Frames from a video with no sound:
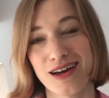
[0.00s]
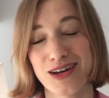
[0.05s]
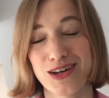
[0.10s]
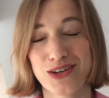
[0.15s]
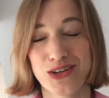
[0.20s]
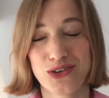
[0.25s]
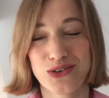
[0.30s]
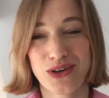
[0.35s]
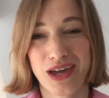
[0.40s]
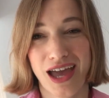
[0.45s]

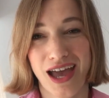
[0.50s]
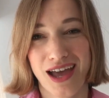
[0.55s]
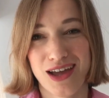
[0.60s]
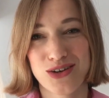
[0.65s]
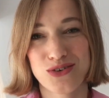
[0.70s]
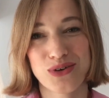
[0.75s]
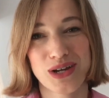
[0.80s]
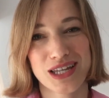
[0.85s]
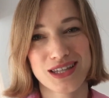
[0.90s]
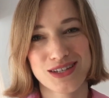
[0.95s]
you
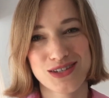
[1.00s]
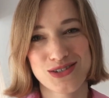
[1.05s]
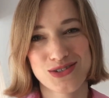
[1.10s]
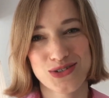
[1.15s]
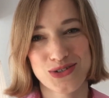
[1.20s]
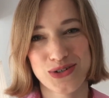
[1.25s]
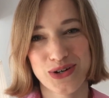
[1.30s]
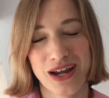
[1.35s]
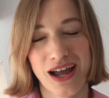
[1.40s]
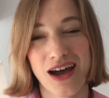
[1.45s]
can read the
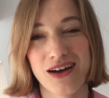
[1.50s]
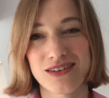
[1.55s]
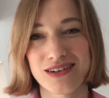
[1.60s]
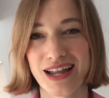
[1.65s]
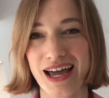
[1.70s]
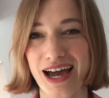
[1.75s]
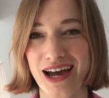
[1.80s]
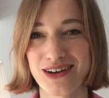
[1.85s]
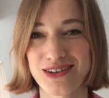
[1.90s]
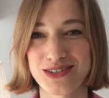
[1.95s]
story out
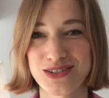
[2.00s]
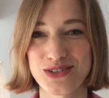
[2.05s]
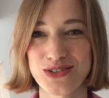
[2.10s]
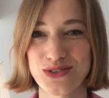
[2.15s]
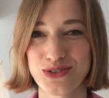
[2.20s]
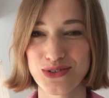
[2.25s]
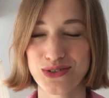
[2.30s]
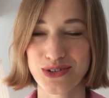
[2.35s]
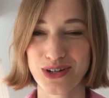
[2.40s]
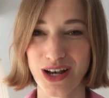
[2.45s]
loud to
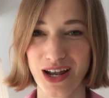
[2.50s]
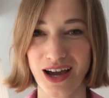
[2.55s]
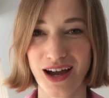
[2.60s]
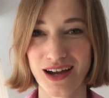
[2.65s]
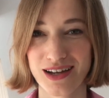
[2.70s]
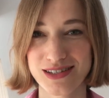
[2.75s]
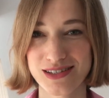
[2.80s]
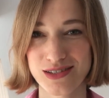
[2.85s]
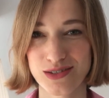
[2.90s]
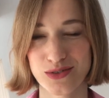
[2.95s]
your
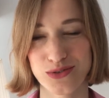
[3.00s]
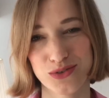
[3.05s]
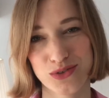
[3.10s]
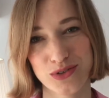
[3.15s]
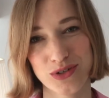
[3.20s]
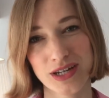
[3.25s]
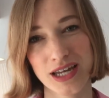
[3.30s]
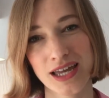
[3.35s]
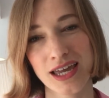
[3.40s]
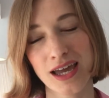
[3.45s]
class, or
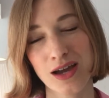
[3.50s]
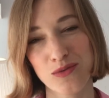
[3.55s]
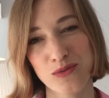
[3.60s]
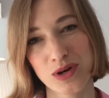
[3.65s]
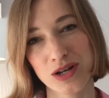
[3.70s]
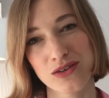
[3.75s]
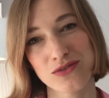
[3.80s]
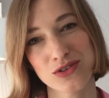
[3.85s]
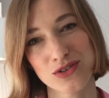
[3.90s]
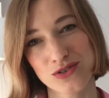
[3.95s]
you can get
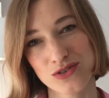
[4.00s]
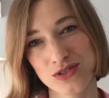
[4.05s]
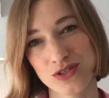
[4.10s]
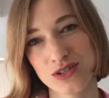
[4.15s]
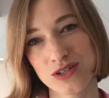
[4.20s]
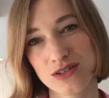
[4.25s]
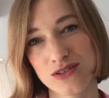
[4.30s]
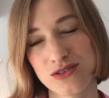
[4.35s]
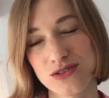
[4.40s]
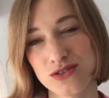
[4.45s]
one of your
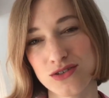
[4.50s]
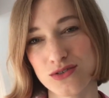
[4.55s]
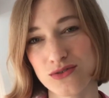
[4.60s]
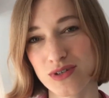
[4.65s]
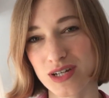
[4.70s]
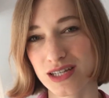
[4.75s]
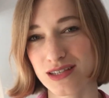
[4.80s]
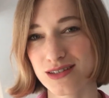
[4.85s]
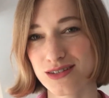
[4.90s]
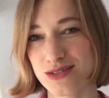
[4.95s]
students to
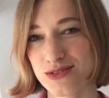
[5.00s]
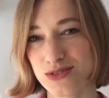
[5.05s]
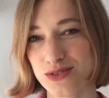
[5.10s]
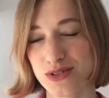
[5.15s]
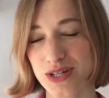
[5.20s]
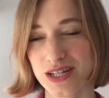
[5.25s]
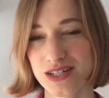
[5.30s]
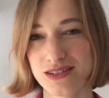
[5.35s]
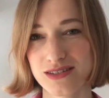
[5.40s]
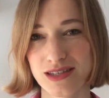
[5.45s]
read the
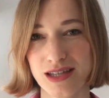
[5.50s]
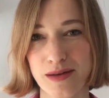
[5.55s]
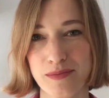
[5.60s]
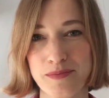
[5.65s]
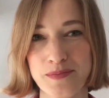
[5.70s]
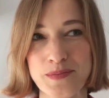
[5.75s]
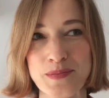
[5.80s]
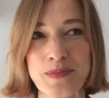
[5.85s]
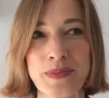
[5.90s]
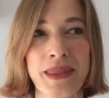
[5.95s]
story to them,
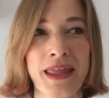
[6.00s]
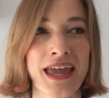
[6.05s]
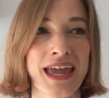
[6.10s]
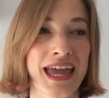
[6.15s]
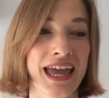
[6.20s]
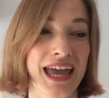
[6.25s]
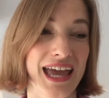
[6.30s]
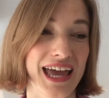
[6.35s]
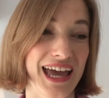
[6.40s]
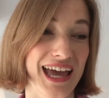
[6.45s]

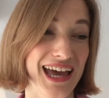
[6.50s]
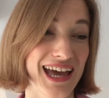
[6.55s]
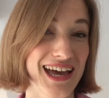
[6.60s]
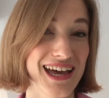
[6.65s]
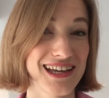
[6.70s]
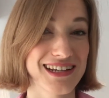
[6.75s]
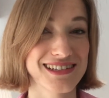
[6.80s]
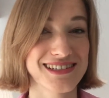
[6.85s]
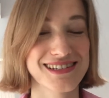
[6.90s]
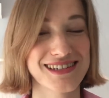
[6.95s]

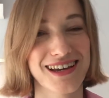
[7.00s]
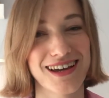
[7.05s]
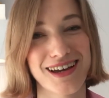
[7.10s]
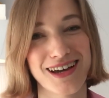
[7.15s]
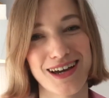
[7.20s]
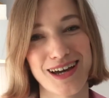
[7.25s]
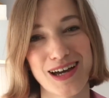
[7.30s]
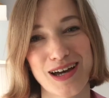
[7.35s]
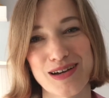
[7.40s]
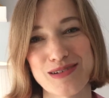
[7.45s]
and
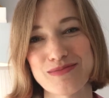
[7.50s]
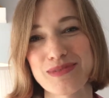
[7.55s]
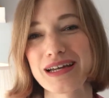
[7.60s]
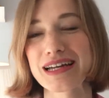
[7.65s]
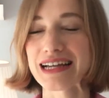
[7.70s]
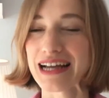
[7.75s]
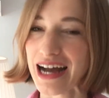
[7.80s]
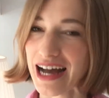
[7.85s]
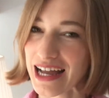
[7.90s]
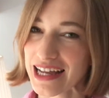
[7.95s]

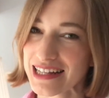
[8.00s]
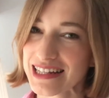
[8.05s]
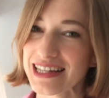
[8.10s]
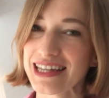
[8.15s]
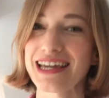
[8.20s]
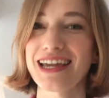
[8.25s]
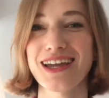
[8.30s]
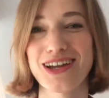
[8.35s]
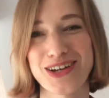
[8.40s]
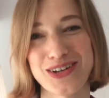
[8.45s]

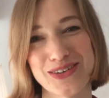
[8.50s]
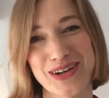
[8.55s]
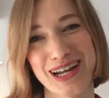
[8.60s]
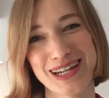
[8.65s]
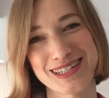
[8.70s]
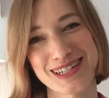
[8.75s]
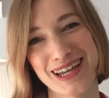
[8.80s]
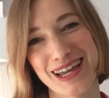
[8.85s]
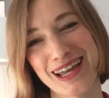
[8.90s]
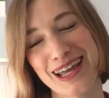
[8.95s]
kindly
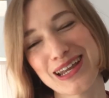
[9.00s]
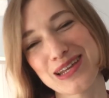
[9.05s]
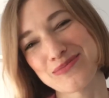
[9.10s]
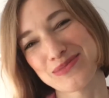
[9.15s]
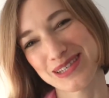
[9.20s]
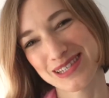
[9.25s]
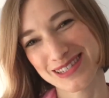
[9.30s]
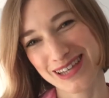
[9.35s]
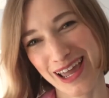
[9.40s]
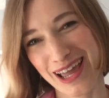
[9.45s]
correcting any
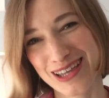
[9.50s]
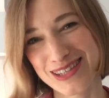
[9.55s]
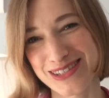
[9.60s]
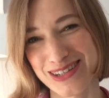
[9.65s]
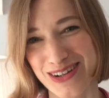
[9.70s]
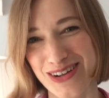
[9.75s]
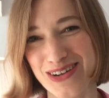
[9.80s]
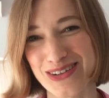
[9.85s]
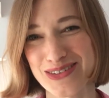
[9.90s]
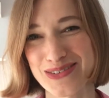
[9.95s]
mistakes
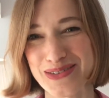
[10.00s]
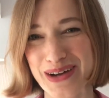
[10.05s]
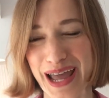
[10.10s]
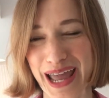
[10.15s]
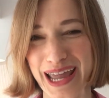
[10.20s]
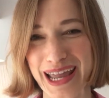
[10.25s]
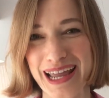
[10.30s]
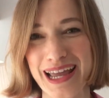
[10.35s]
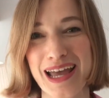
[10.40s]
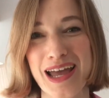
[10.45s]
along the
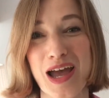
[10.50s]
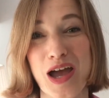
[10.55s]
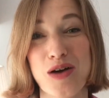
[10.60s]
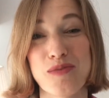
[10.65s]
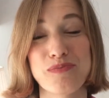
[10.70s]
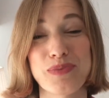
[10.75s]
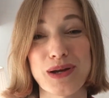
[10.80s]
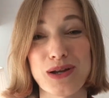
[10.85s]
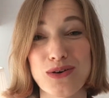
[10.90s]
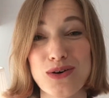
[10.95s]
way,
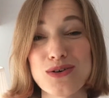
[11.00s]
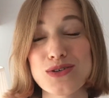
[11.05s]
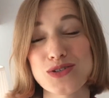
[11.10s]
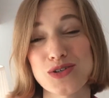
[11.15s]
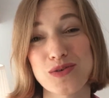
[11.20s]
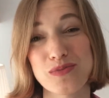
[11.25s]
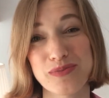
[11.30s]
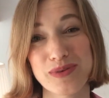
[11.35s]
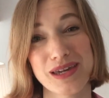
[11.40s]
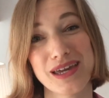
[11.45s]
but
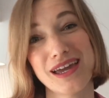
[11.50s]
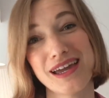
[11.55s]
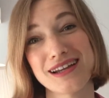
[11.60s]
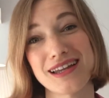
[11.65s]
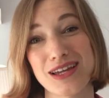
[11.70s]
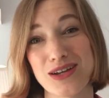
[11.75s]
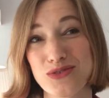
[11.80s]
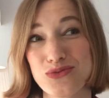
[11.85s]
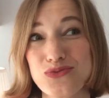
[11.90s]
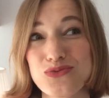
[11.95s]
also being
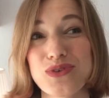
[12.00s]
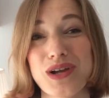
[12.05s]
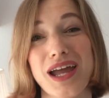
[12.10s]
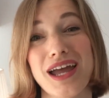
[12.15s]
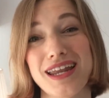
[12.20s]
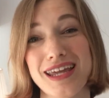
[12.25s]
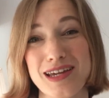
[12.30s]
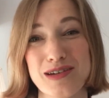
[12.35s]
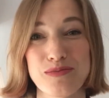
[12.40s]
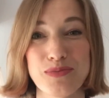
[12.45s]

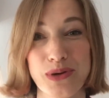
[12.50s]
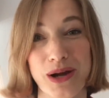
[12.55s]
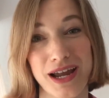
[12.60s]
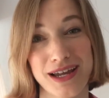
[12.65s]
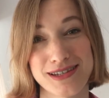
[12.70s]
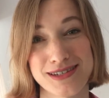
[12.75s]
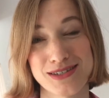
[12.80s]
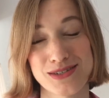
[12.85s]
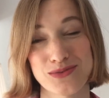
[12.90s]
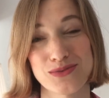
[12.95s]
really
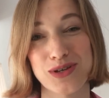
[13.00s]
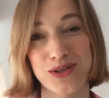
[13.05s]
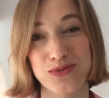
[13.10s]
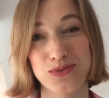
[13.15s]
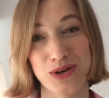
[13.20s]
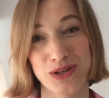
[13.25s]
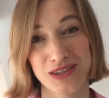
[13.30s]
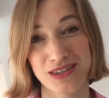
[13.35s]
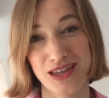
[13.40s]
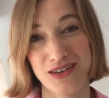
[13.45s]
impressed with
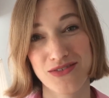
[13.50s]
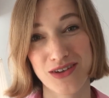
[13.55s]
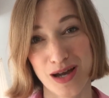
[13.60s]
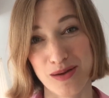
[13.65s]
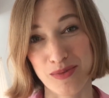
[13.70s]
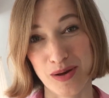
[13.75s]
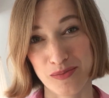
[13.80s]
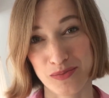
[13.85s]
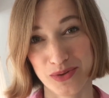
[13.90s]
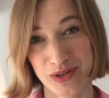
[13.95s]
what they've come
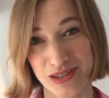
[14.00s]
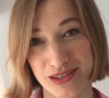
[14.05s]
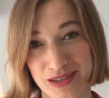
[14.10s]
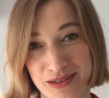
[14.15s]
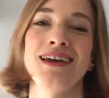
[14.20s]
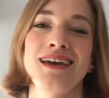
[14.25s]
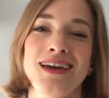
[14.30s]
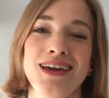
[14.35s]
up with.